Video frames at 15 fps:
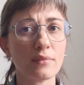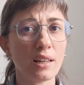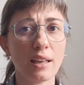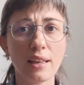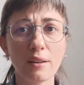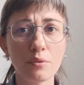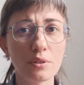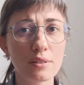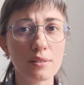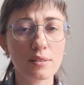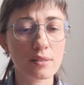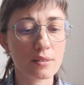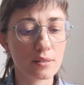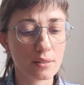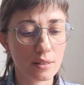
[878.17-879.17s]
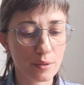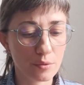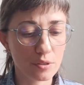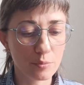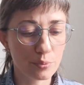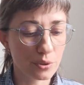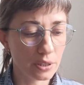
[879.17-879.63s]
It was
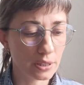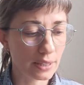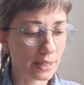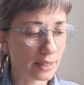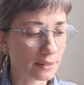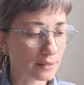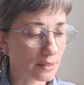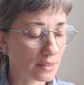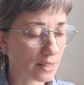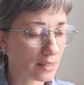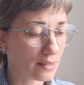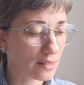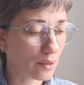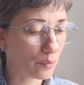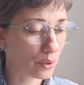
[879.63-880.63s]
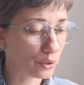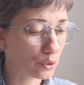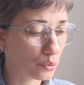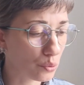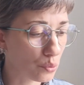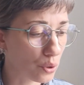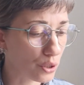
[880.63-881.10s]
brilliant. As someone
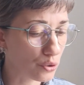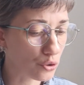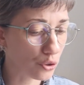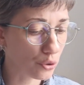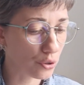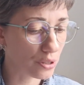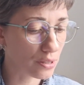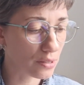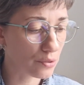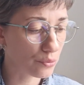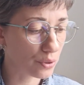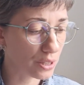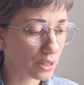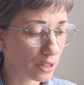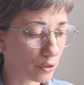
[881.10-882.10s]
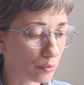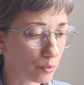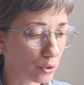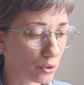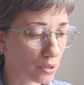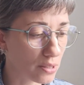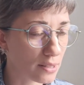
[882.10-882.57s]
who enjoys reading
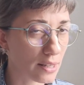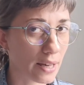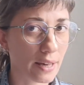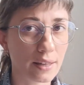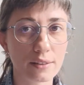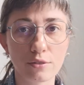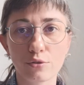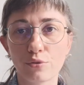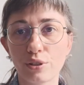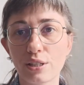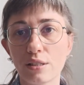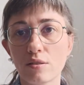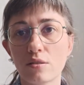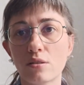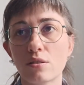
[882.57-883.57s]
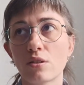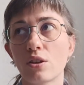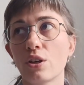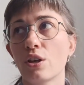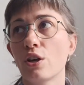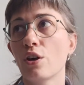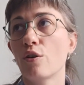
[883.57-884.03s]
books and reads
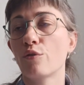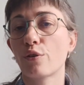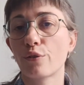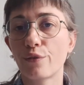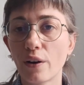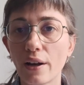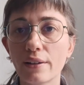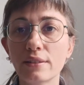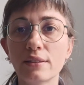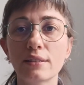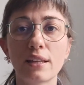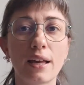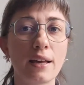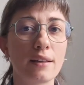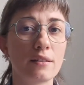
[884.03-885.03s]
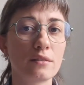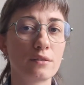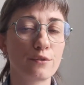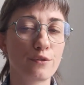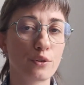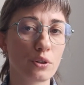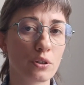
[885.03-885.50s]
for fun
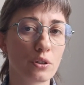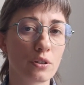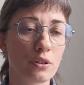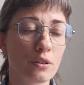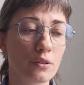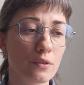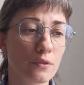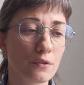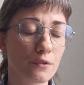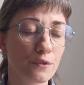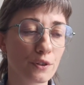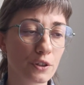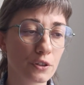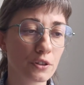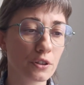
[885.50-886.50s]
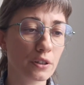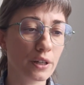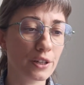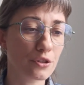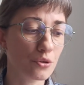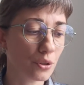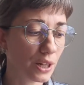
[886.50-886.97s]
and for further
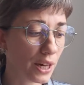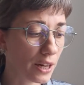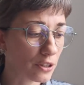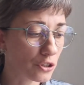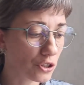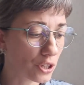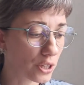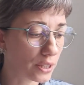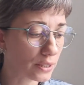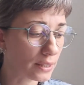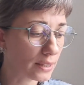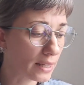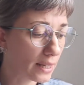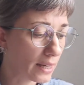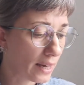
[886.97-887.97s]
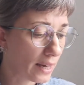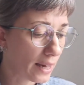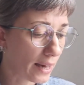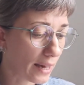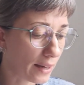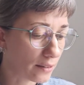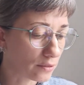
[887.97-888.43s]
education
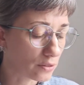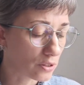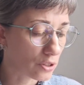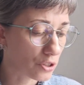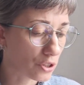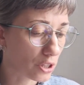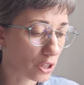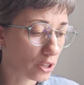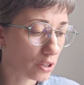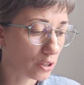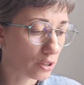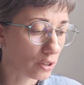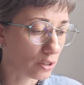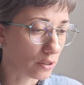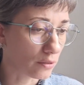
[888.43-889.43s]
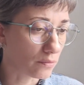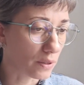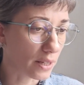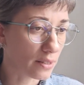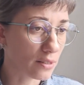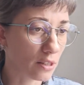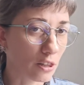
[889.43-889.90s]
and
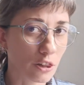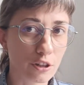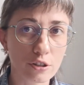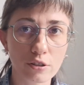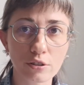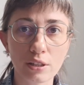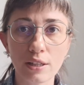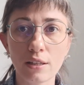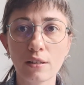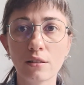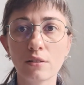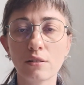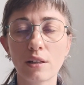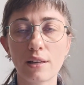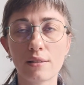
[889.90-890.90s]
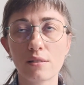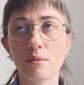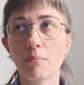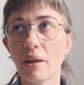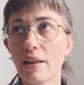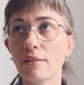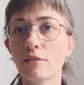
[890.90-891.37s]
as the
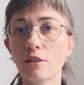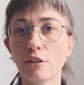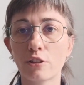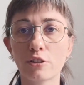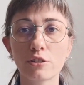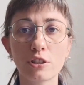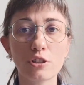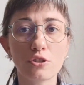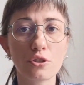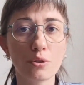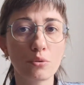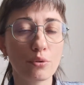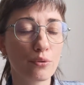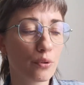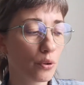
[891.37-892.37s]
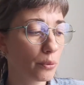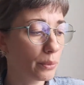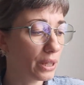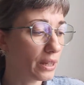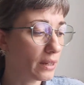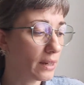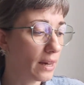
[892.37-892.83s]
main learning tool for
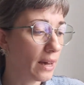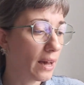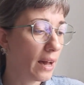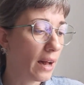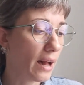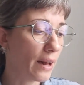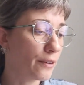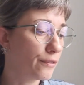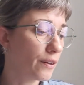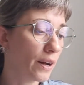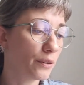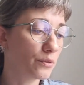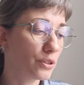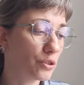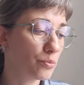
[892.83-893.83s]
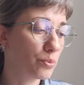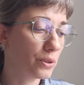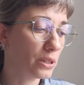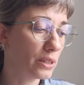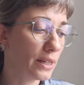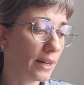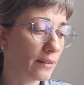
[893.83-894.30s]
me, I found it
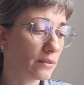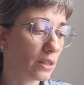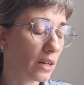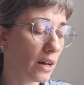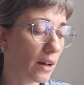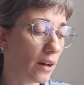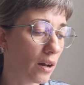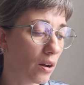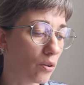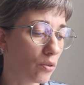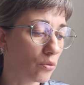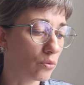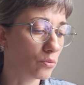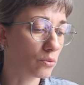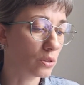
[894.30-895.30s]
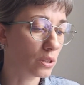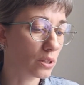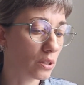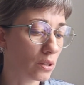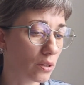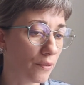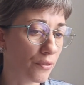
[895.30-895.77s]
brilliant how
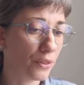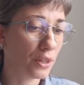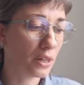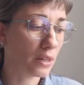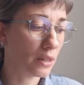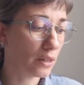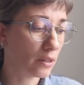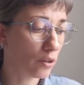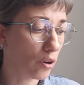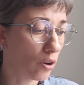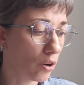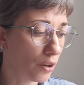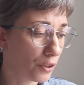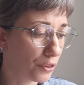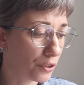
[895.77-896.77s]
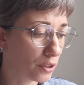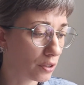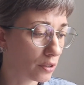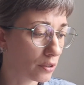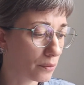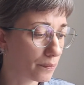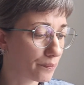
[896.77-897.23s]
the
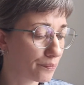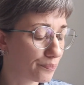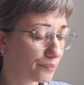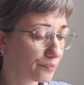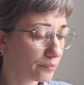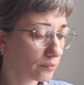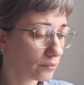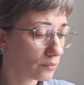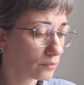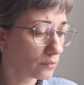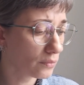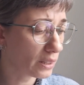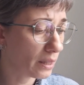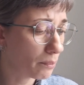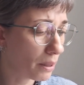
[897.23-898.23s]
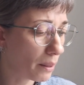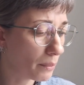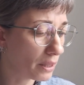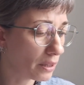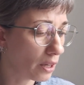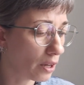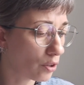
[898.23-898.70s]
author
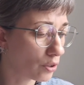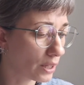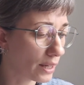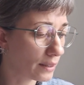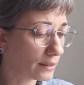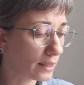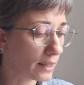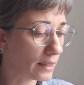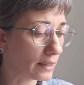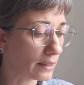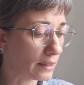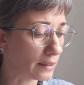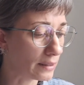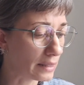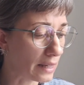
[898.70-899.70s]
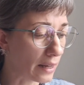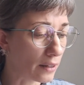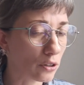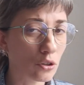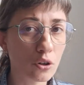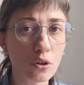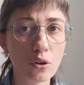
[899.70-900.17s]
Pamela Ohene
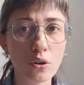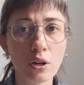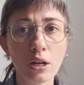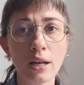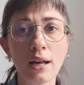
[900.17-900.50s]
Nyako